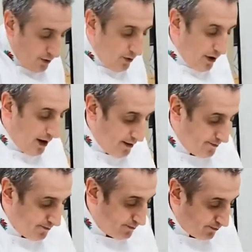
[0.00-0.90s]

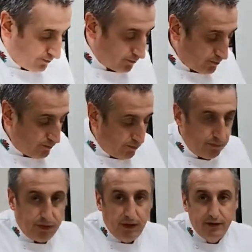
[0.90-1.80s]
Okay.
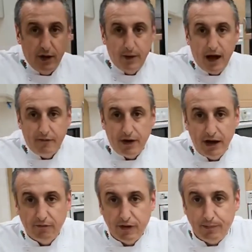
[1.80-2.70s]
And then we have our
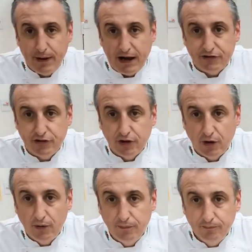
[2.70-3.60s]
lovely pasta
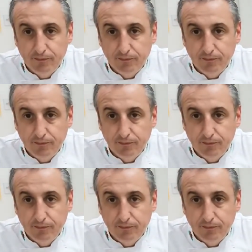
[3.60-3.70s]
dough.